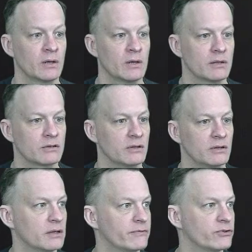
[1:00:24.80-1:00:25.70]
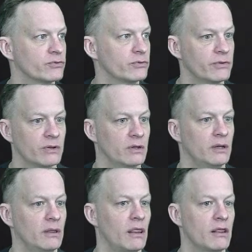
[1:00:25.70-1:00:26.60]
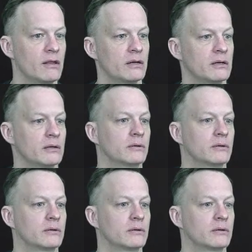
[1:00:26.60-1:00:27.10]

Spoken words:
There's a lot of truth in the